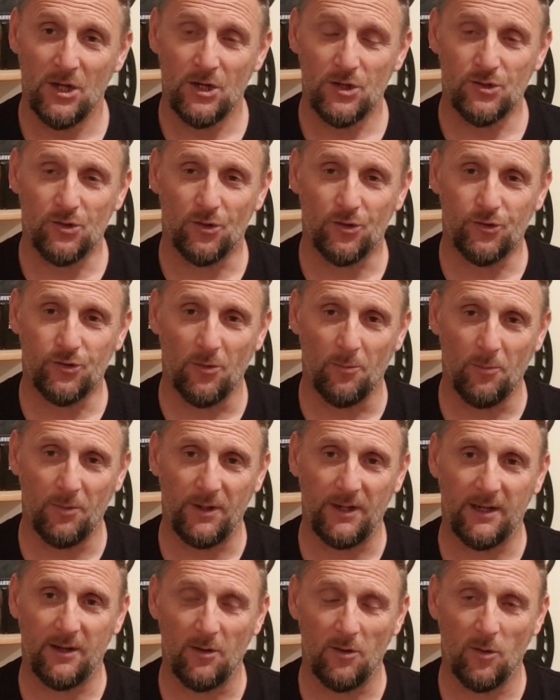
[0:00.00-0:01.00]
So
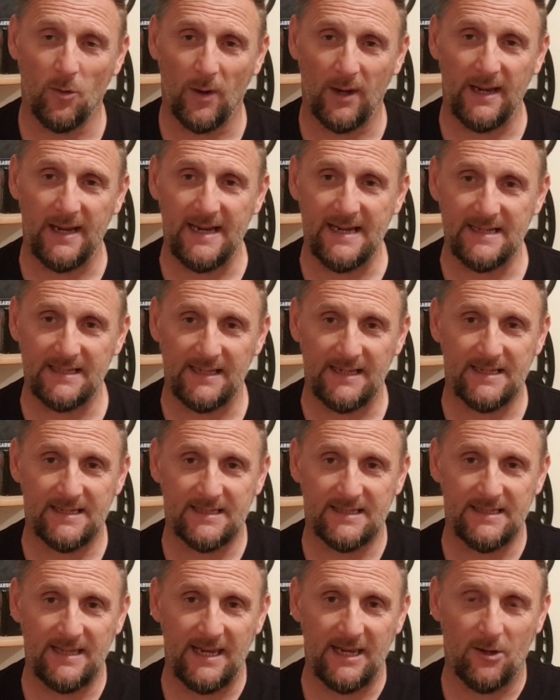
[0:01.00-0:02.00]
somebody can quite easily
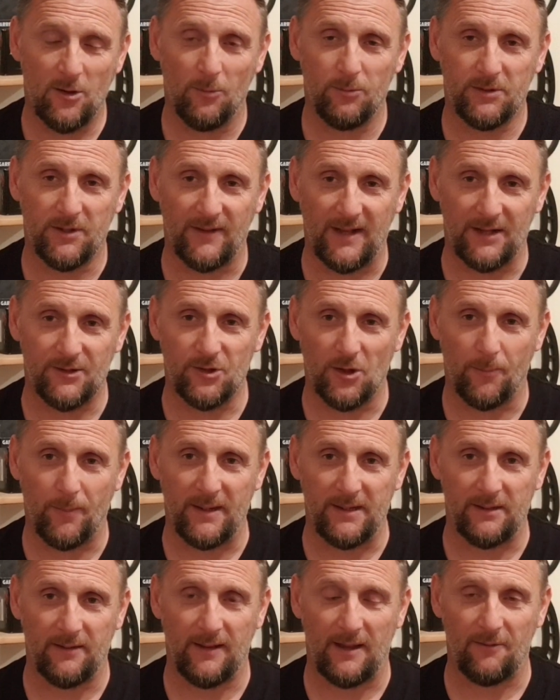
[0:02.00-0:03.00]
sneak up to that top
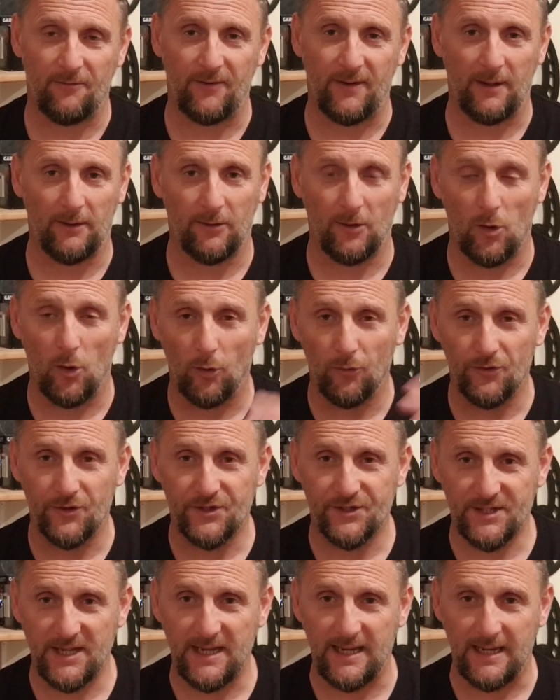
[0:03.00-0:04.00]
end of that field
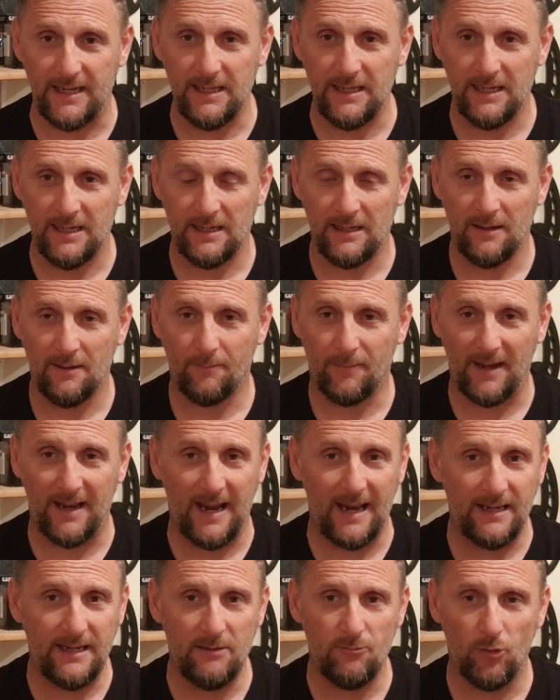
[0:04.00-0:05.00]
unseen by
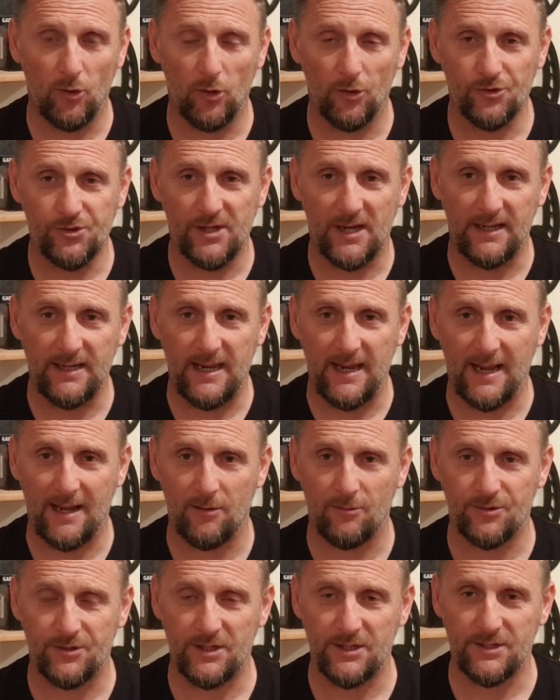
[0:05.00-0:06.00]
any roads, any
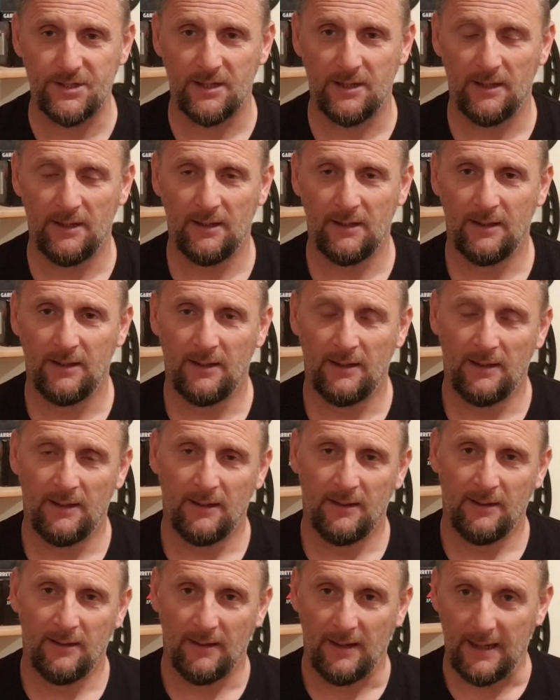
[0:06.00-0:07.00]
houses,
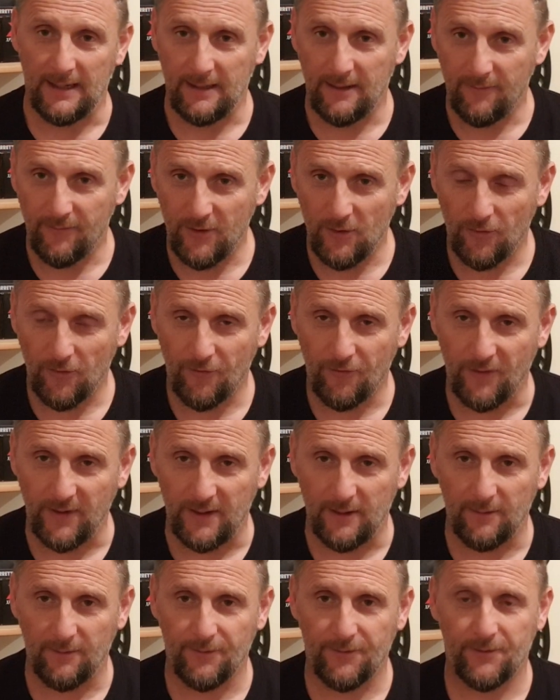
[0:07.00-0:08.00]
any of the other
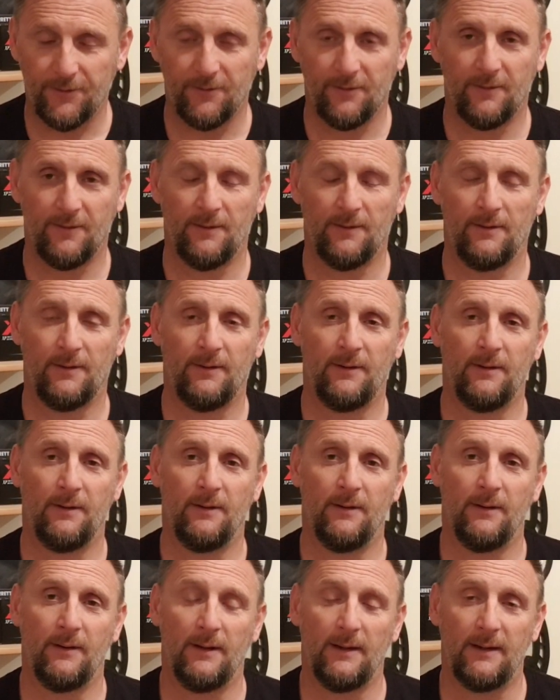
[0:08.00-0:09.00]
fields.
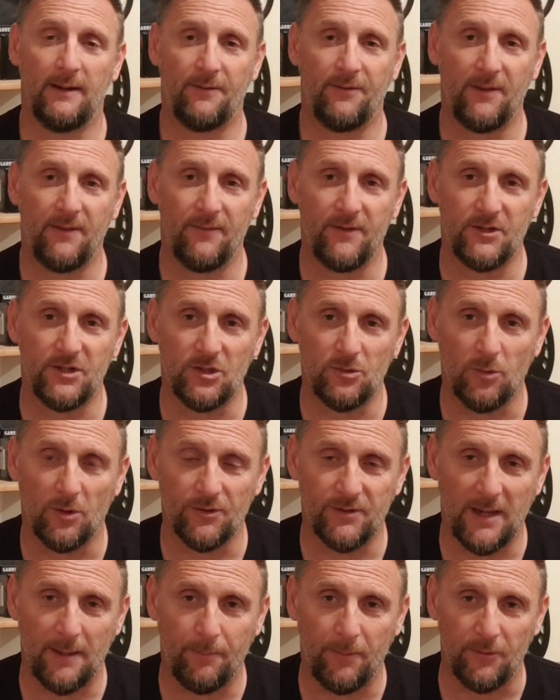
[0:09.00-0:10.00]
And I think this is
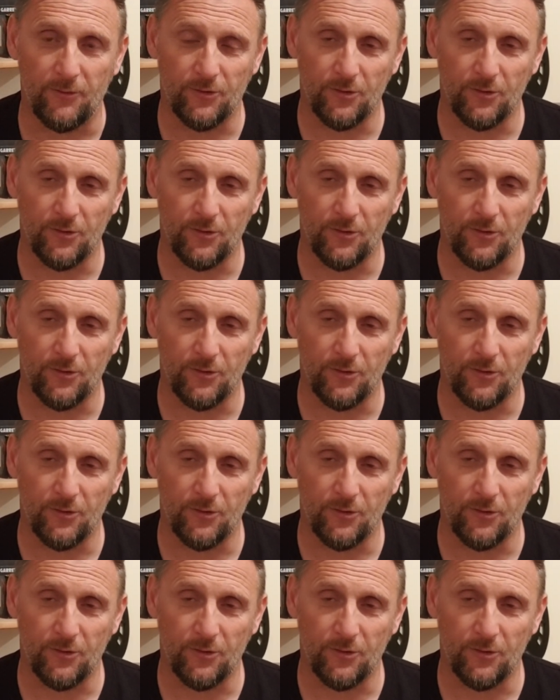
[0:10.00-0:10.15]
what's happened.